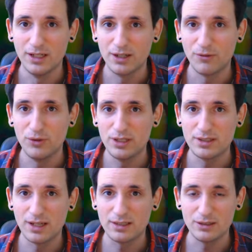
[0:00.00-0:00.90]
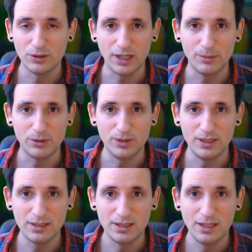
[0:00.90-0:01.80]
Freeze that, he's not able to
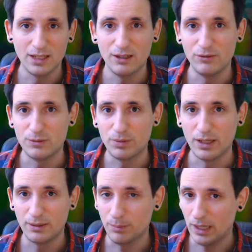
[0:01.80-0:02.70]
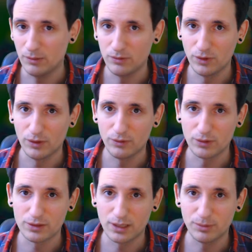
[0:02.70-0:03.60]
hit. If he's playing Pirate Warrior,
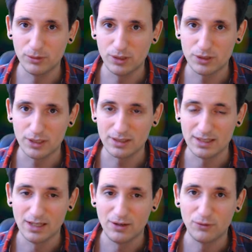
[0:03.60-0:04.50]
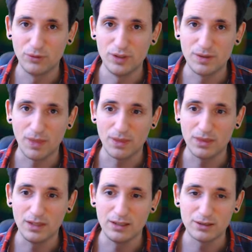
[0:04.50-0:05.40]
for example, you can just freeze
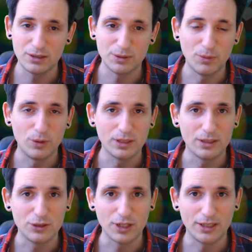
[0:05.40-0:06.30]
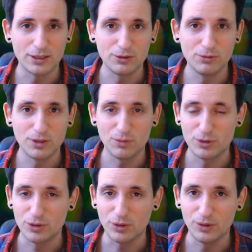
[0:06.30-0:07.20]
the small little charge units,
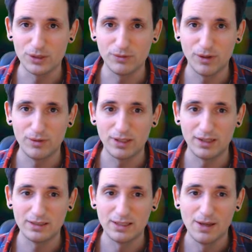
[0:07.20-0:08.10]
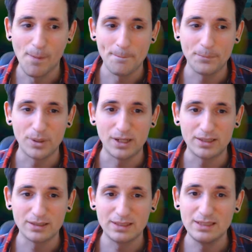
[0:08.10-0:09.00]
which is also very nice.
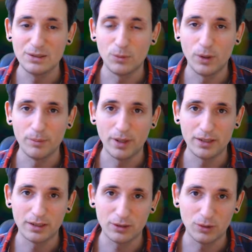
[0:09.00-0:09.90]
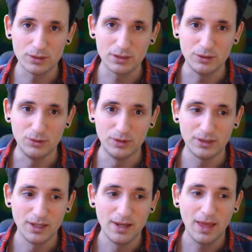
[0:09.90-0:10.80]
Plus, he's a 1 mana cost
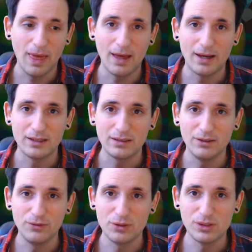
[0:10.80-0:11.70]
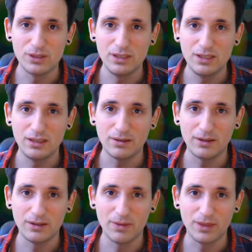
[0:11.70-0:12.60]
unit, and if you see
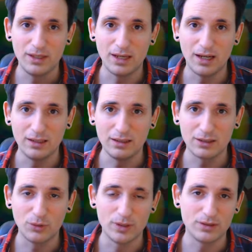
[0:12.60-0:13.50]
the Hunter quest,